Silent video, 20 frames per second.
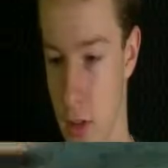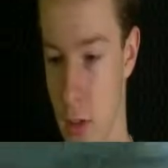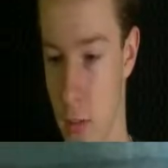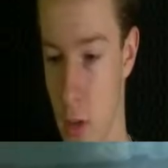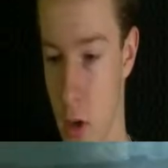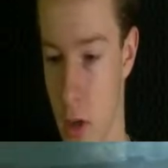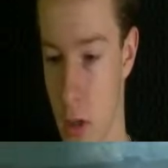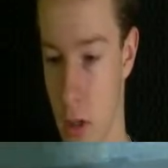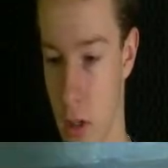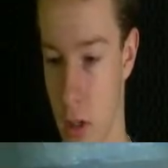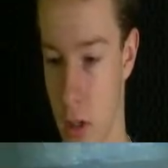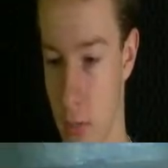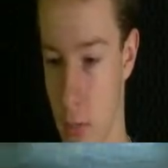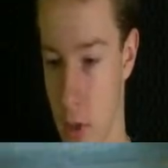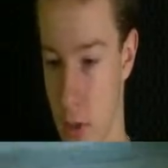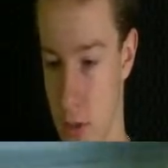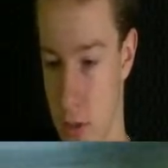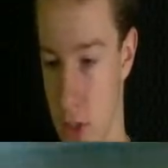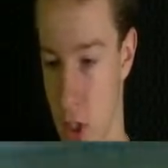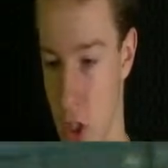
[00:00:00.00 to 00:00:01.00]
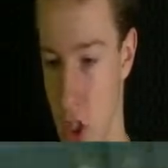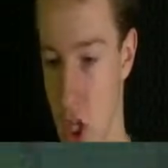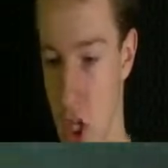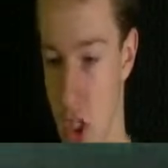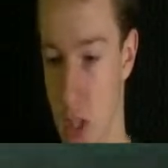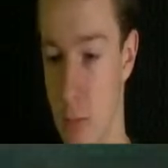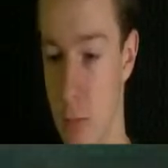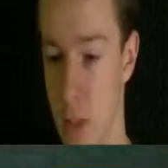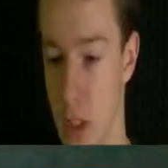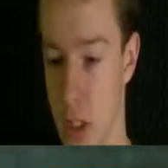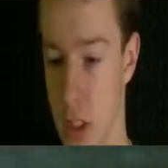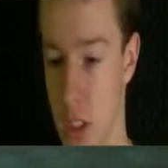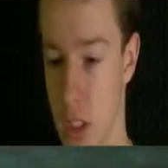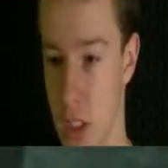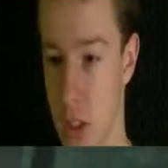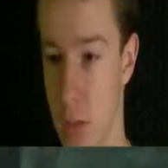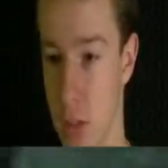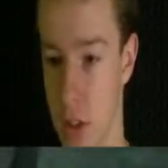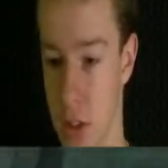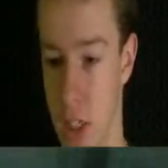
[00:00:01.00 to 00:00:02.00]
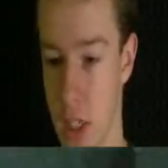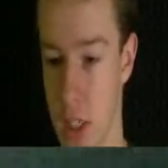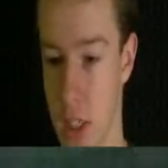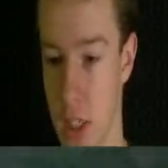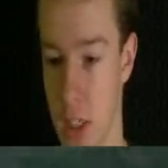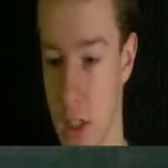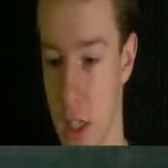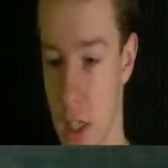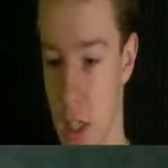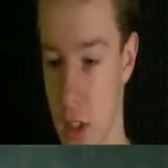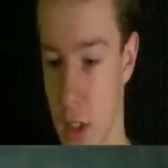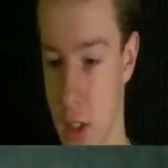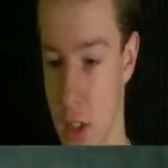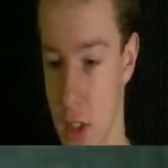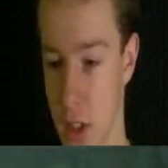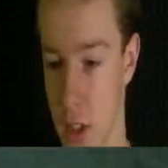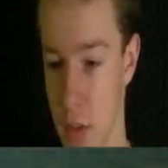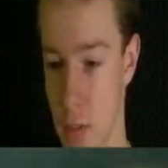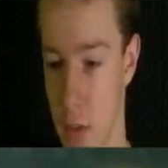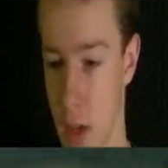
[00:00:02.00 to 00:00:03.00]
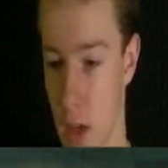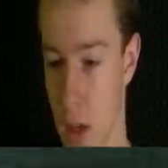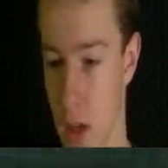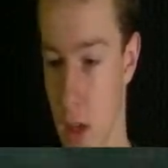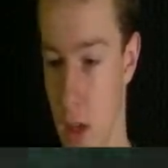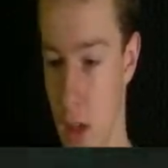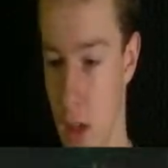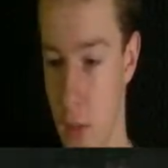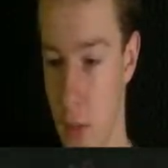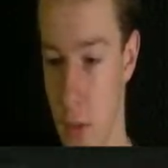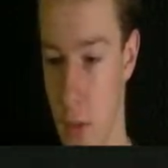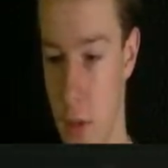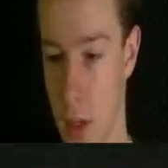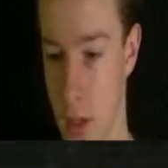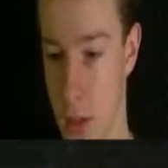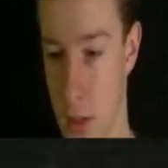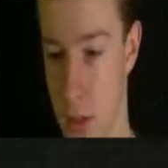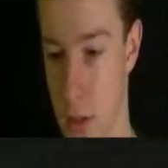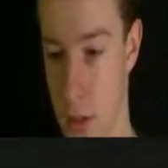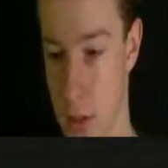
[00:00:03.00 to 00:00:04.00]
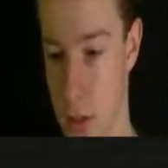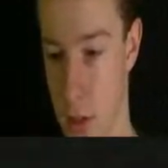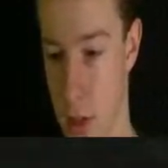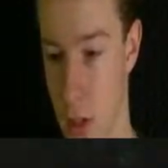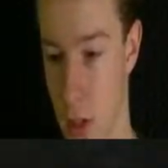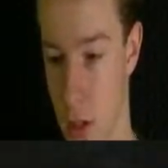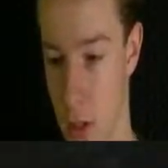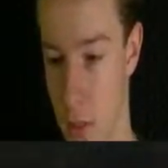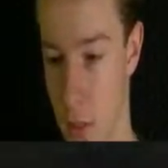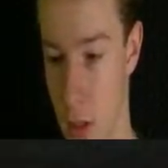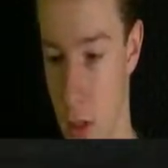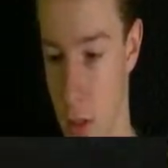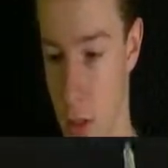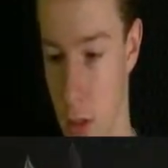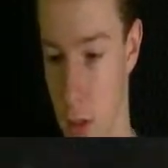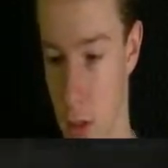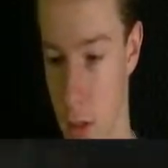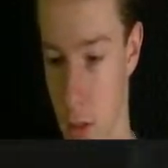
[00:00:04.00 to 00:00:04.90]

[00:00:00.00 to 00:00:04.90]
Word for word: Come on. Come on, son. Come on! Come on, take this! Take this like a man! You can't take this. Oh, come on.